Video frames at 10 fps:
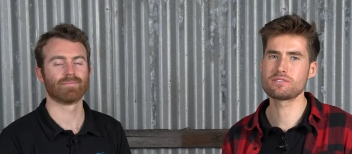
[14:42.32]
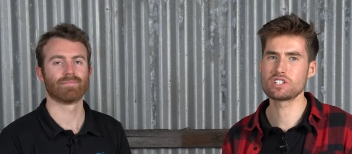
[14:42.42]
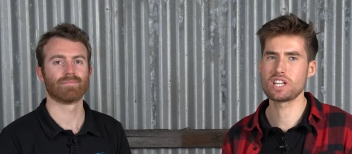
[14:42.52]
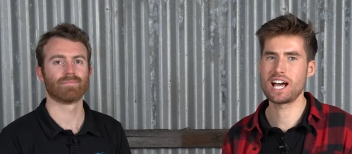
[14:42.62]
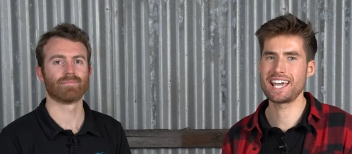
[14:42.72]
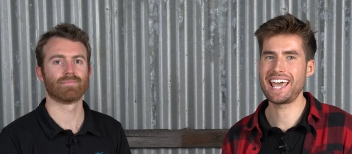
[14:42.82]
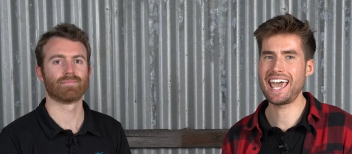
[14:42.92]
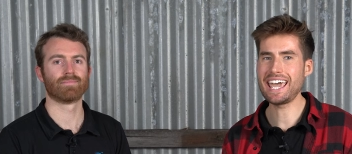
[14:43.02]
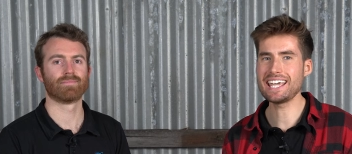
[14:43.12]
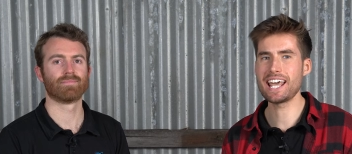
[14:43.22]
Speaker 1: of July,
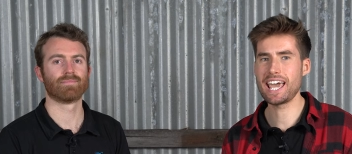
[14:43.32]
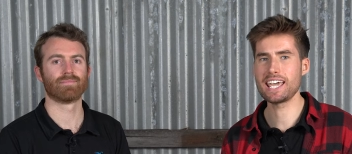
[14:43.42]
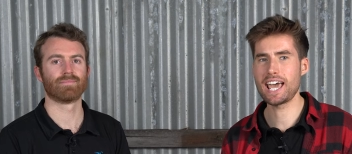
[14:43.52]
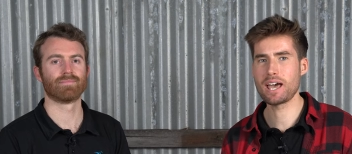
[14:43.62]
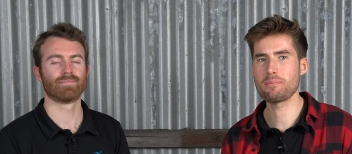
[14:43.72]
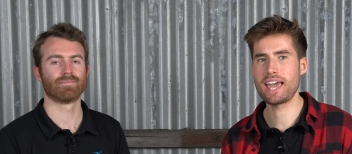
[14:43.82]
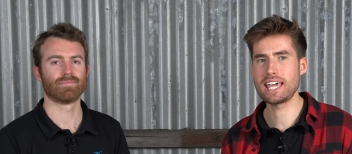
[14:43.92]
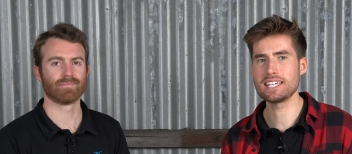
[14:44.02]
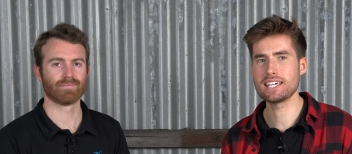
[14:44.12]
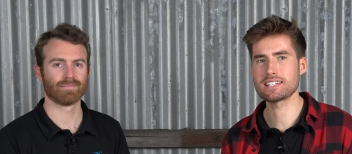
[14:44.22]
8 a.m.
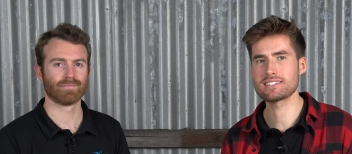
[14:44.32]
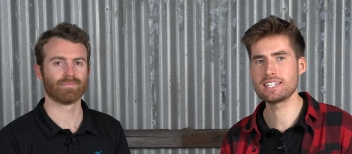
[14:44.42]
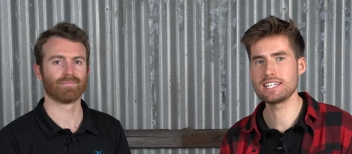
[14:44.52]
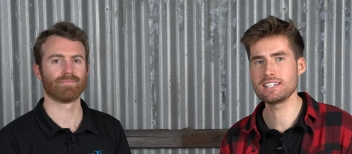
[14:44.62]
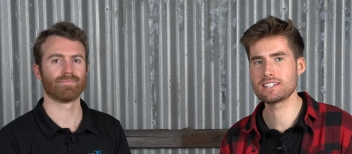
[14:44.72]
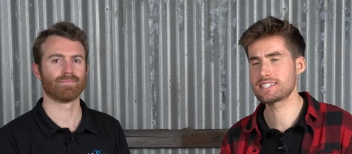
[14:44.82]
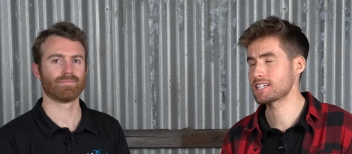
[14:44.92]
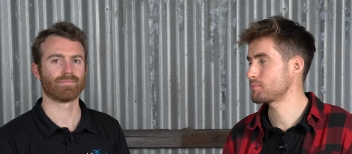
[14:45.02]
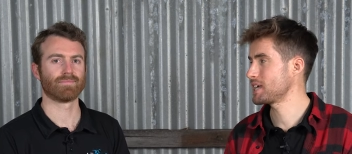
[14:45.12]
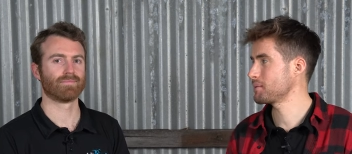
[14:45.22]
AEST,
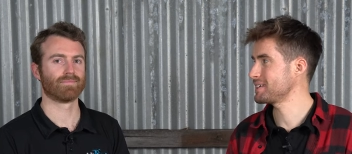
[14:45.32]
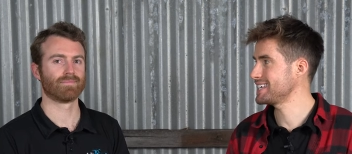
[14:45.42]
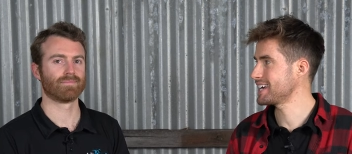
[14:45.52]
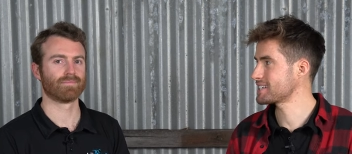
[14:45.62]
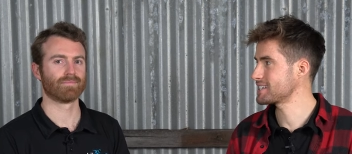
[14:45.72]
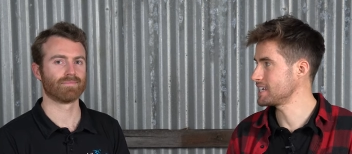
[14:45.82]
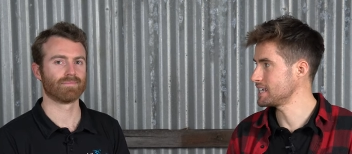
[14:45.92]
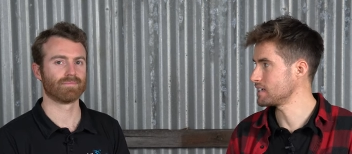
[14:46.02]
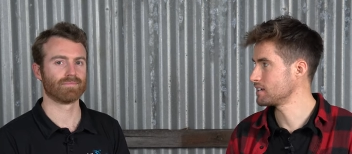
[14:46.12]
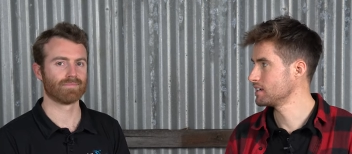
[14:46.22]
6 p.m.
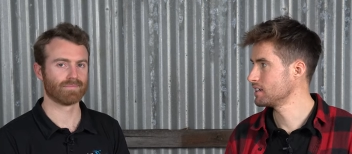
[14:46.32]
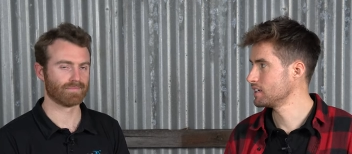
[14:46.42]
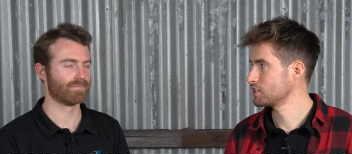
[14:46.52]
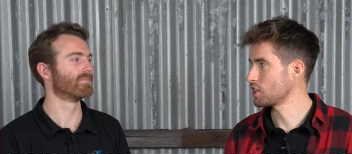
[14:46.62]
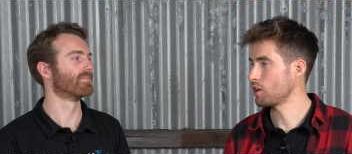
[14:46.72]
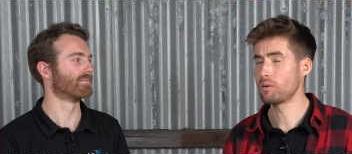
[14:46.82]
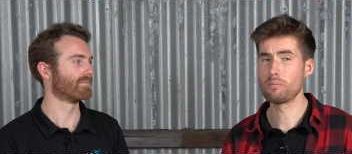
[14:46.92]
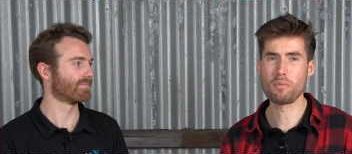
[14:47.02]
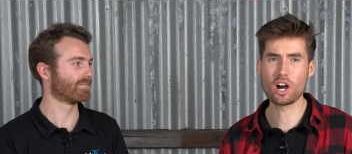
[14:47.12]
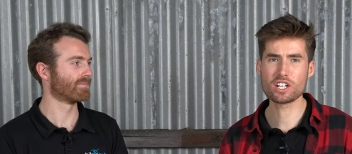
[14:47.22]
EST. So
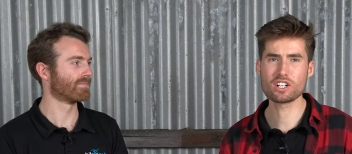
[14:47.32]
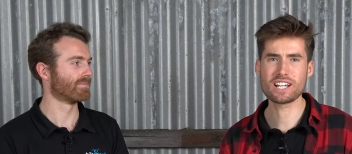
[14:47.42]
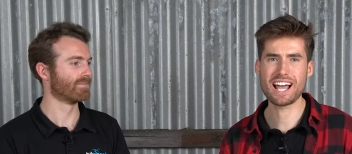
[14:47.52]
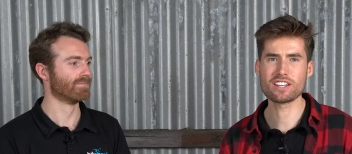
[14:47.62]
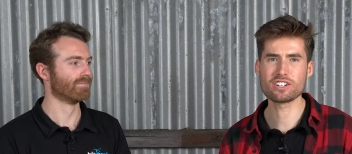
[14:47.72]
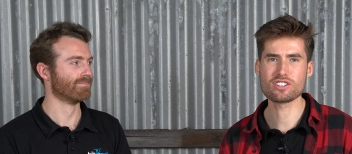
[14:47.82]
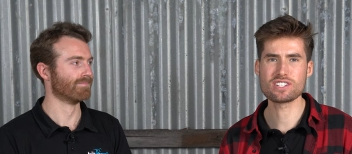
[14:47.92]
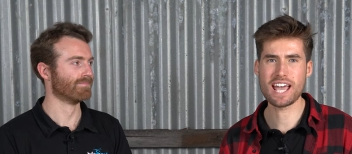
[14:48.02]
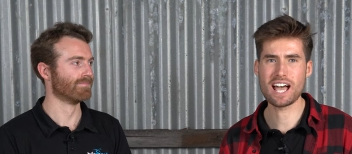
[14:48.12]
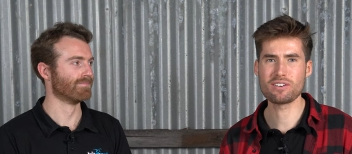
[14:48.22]
mark your calendars
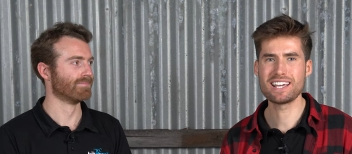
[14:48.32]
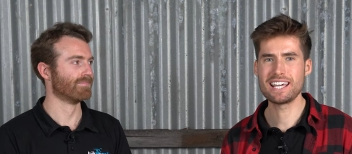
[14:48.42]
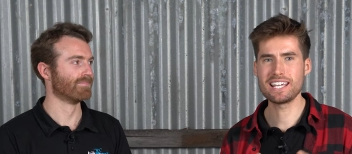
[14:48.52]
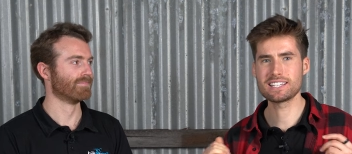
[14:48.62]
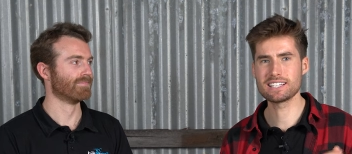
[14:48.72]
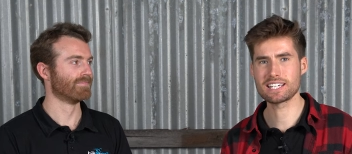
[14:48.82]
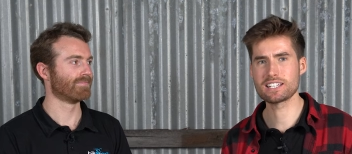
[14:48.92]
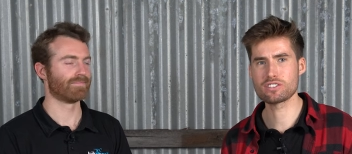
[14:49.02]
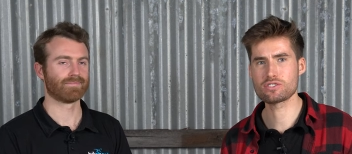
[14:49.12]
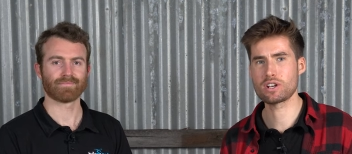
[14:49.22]
down, hit the link
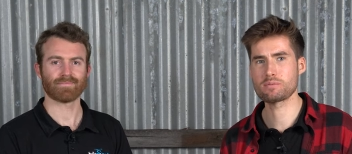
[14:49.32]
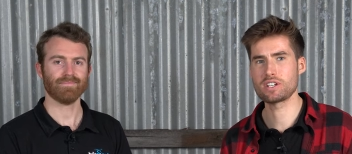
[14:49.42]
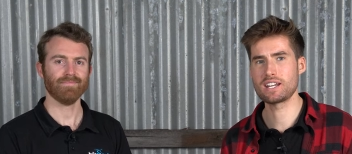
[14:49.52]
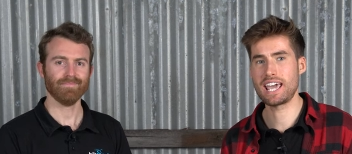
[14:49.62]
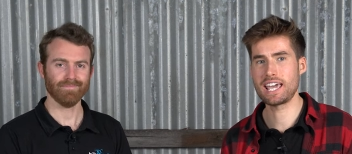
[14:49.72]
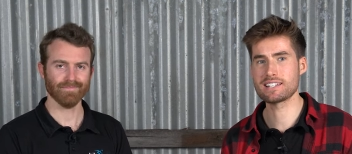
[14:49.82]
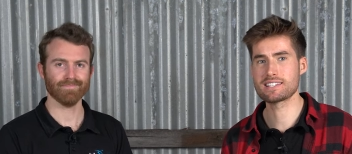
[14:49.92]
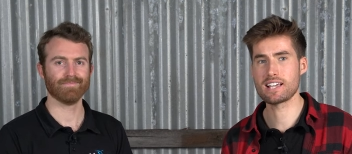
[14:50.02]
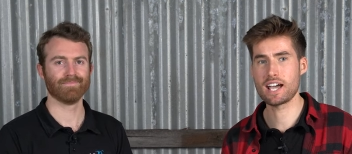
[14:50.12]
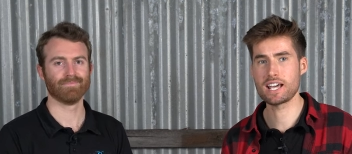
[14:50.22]
in the description, and
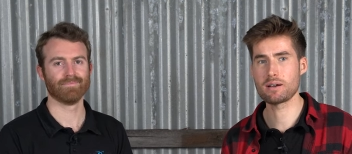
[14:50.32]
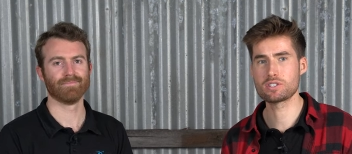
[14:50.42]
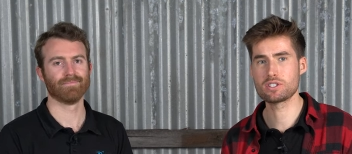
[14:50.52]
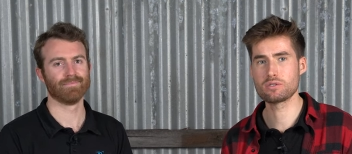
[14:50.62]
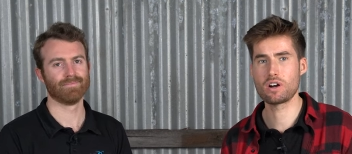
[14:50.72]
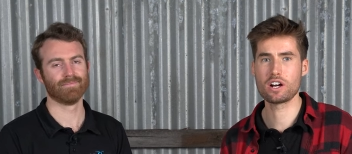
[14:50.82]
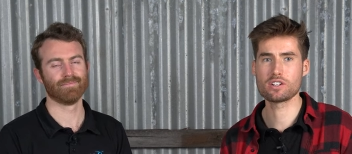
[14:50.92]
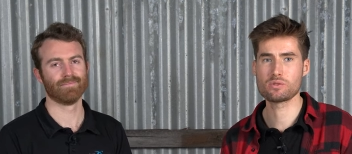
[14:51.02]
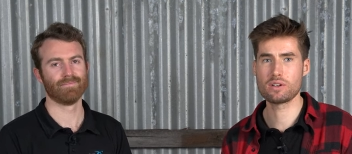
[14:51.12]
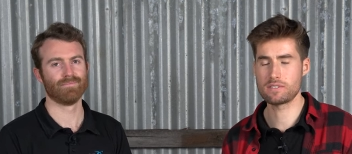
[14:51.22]
sign up to our
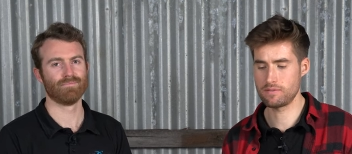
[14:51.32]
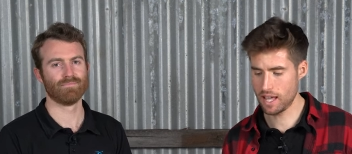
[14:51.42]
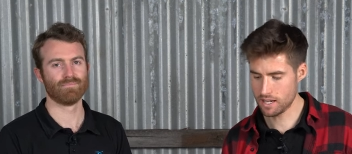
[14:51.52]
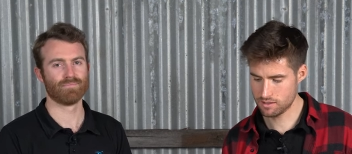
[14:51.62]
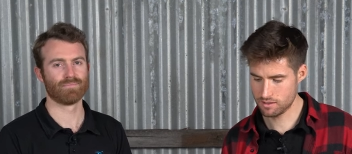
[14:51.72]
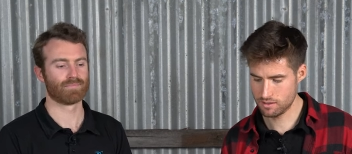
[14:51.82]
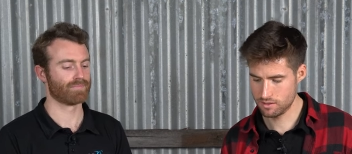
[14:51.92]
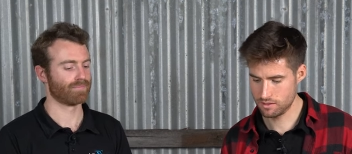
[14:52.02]
Zwift event.